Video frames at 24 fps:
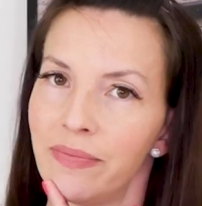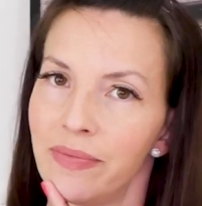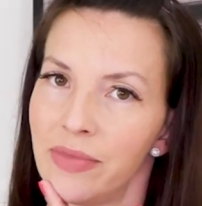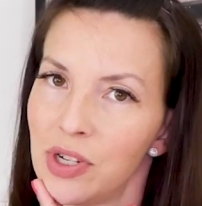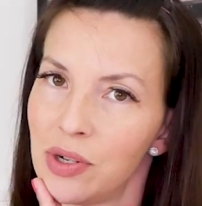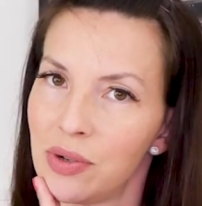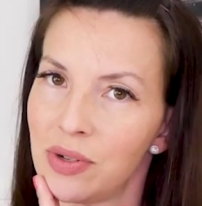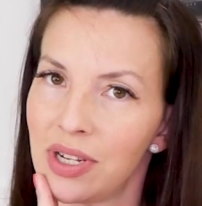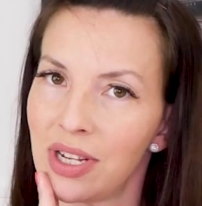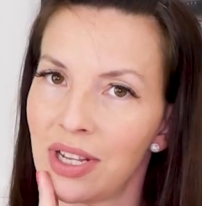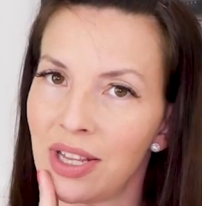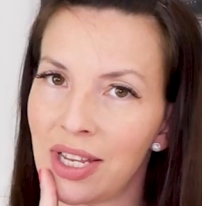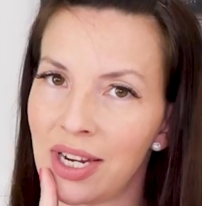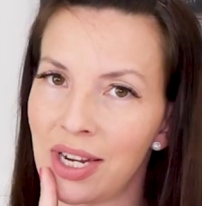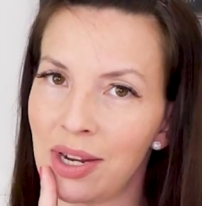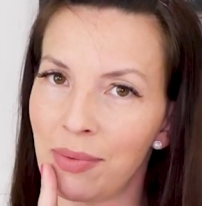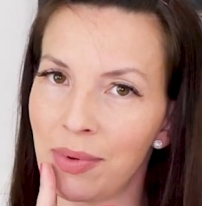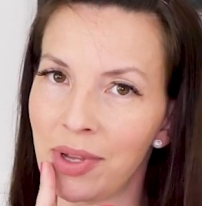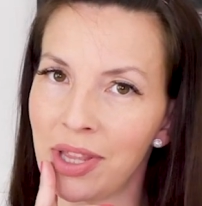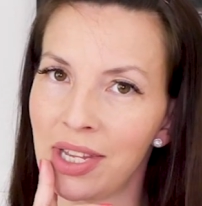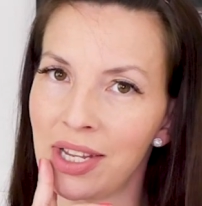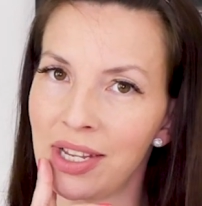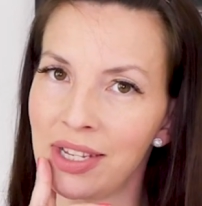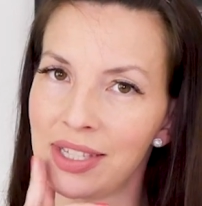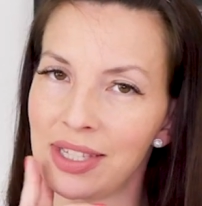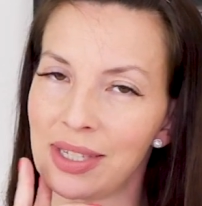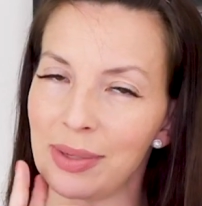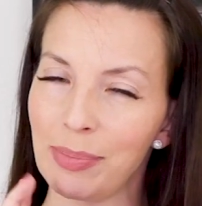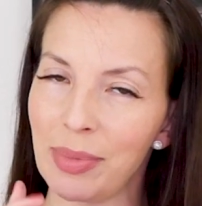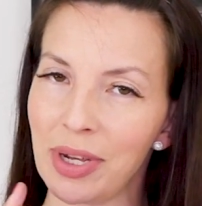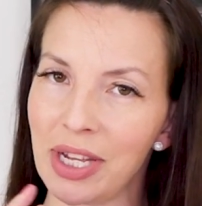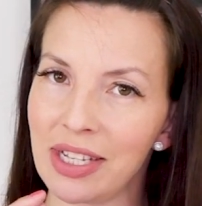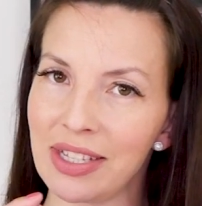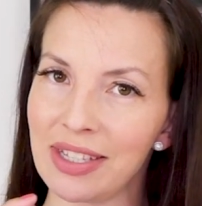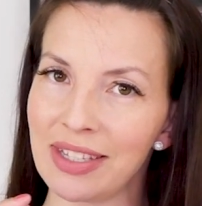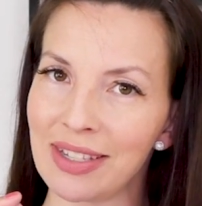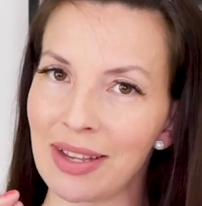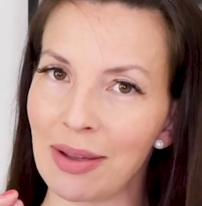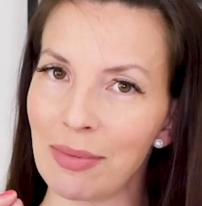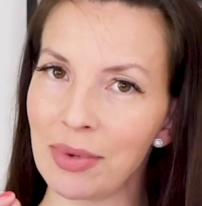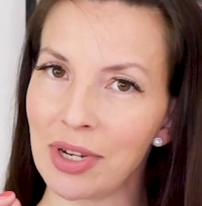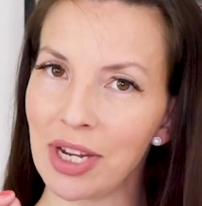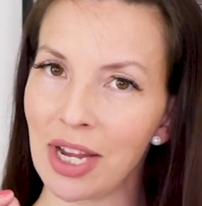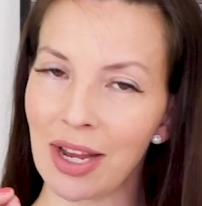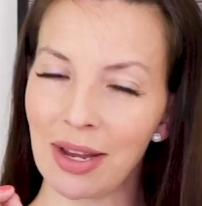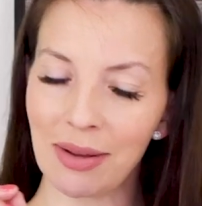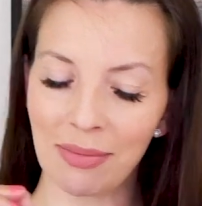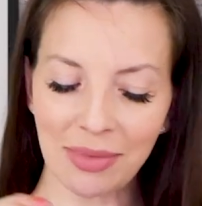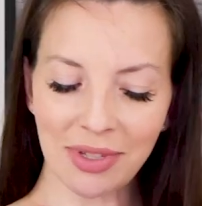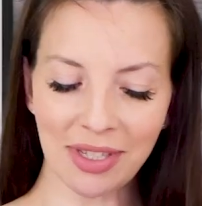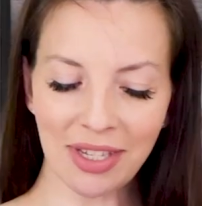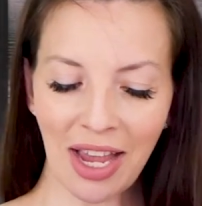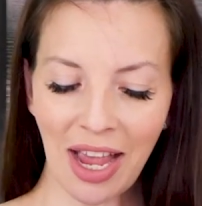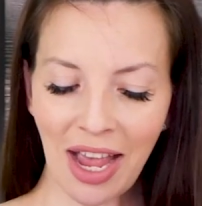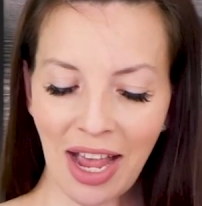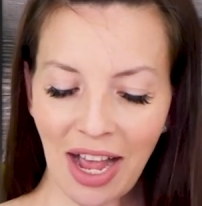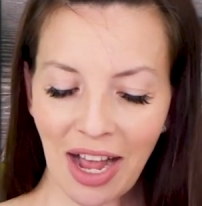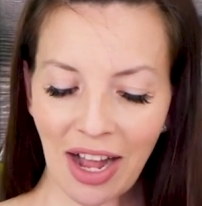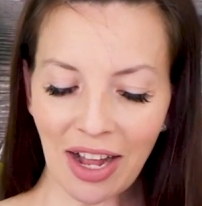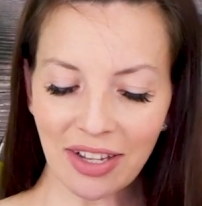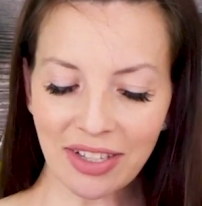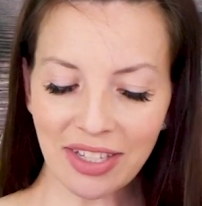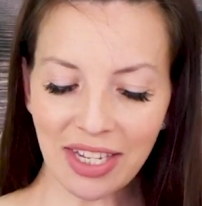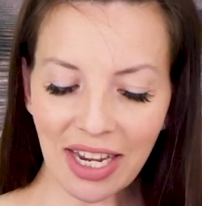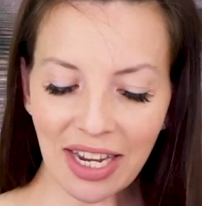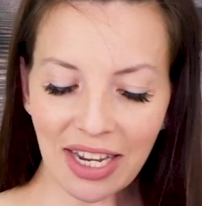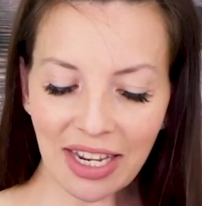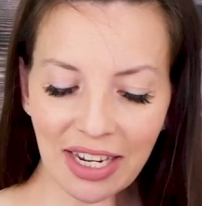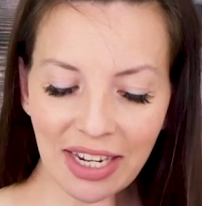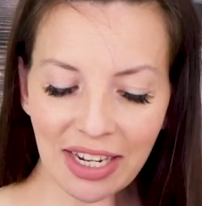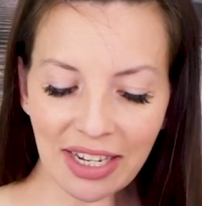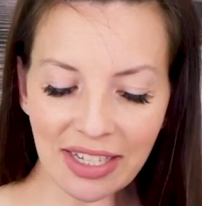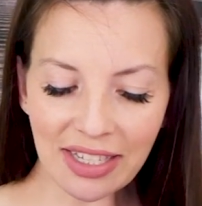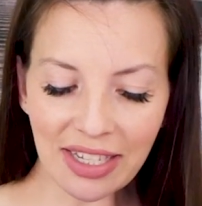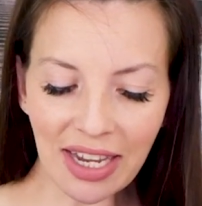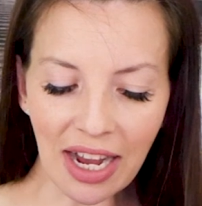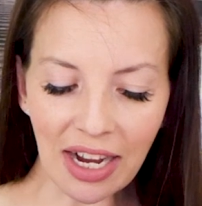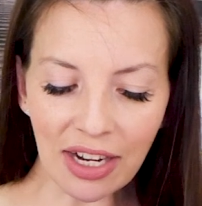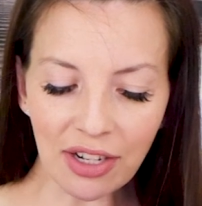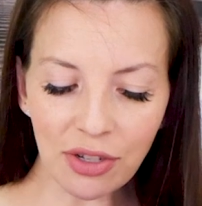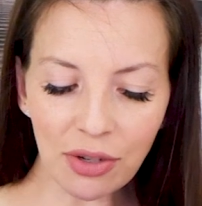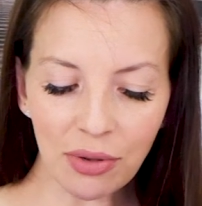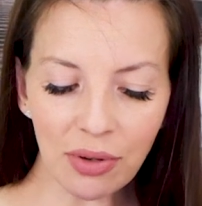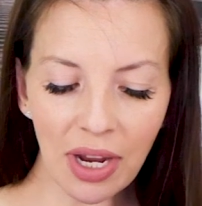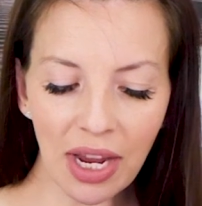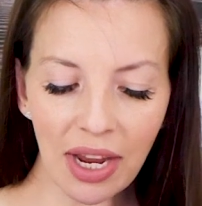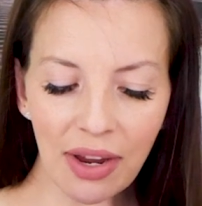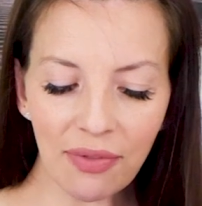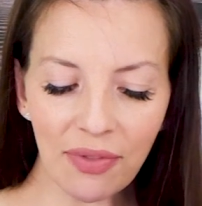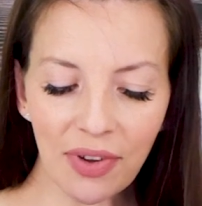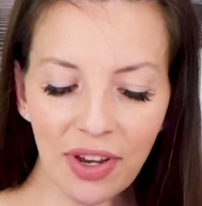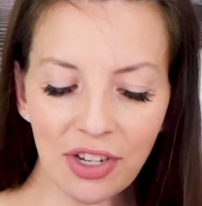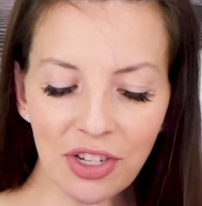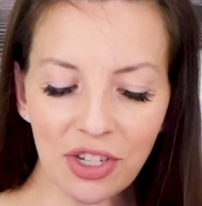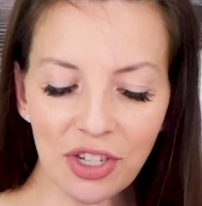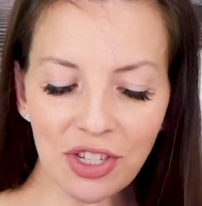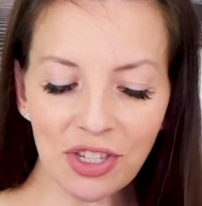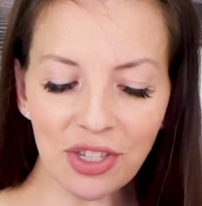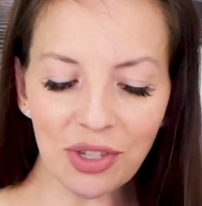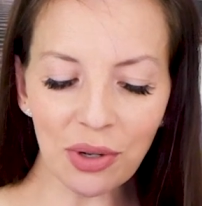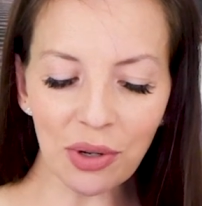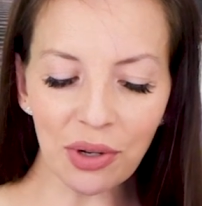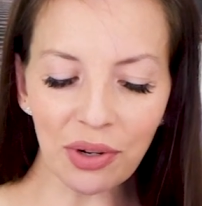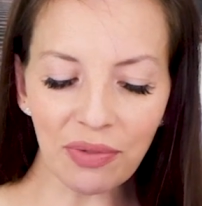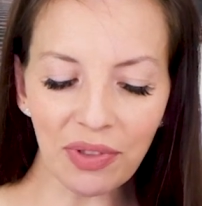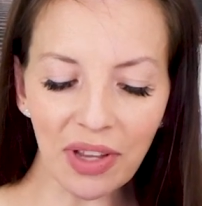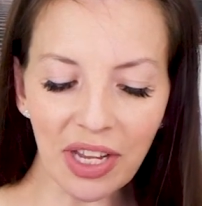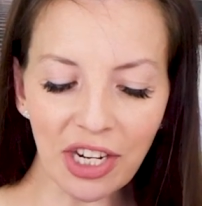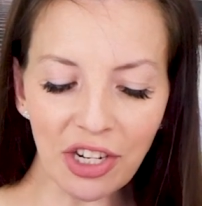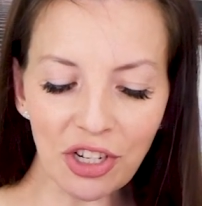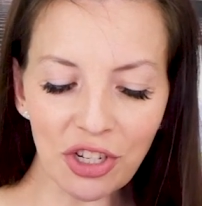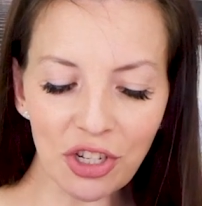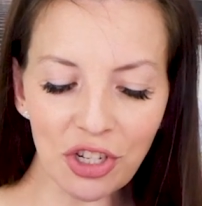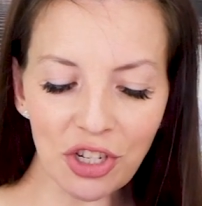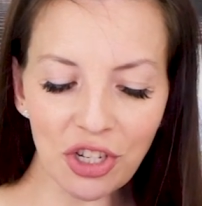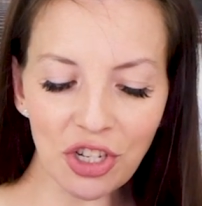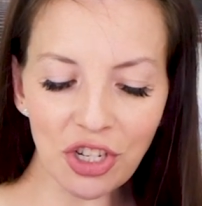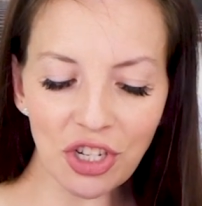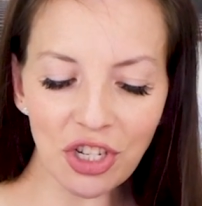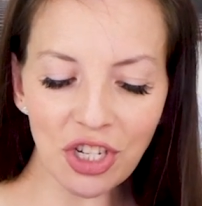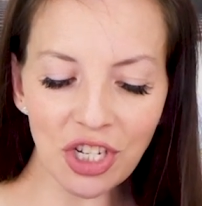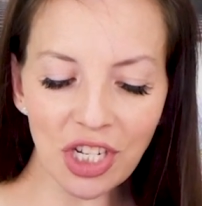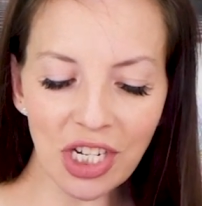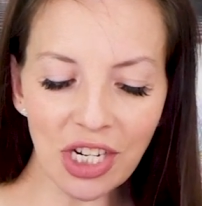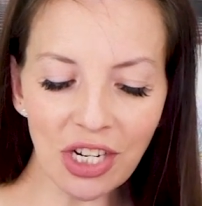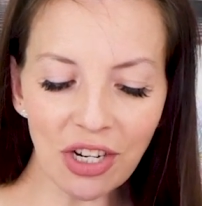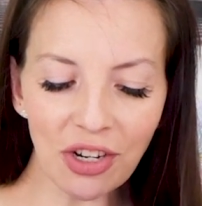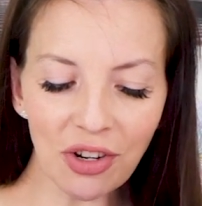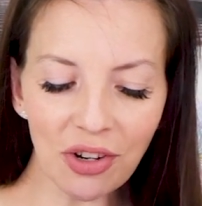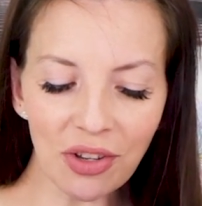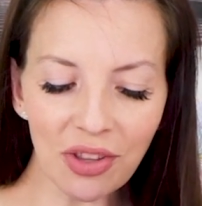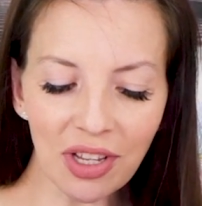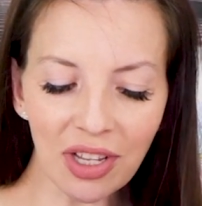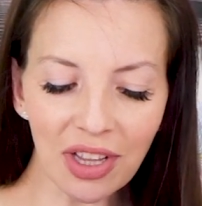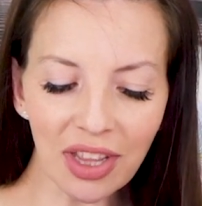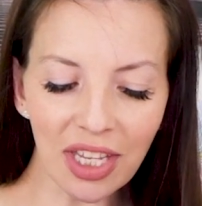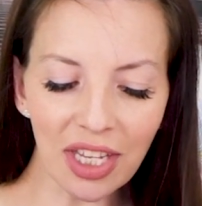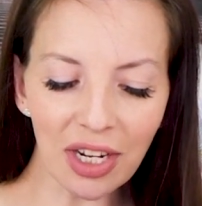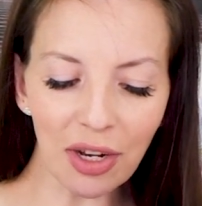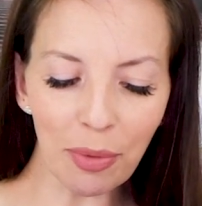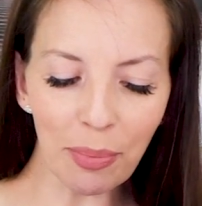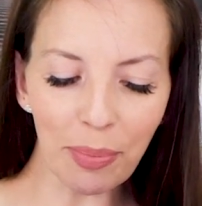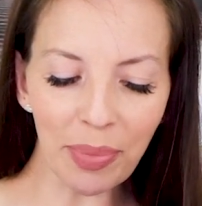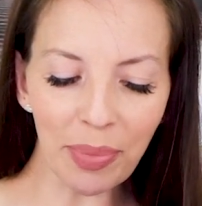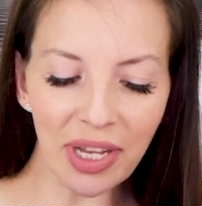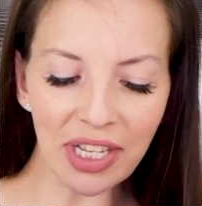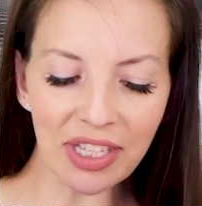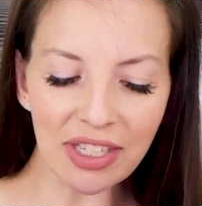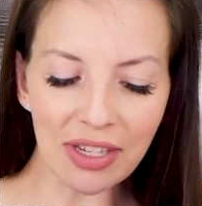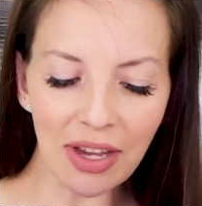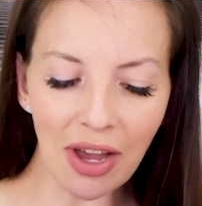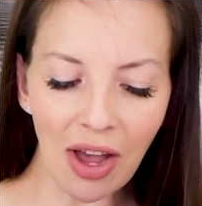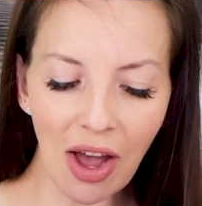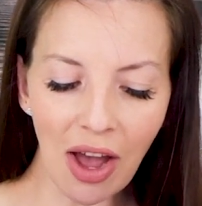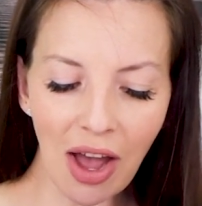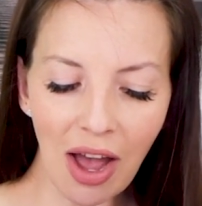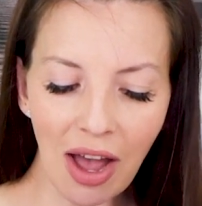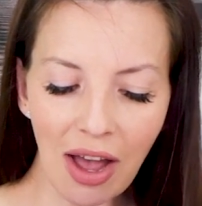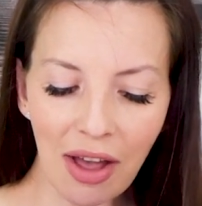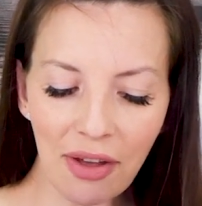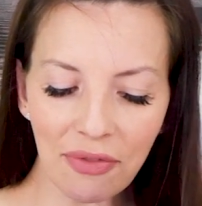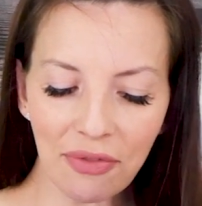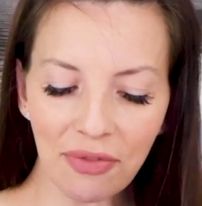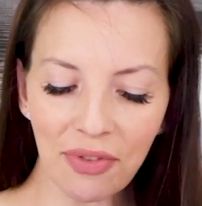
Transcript: Don't tell anyone this, but sometimes I'll take an X-Acto knife and just sort of like shear the little bits off.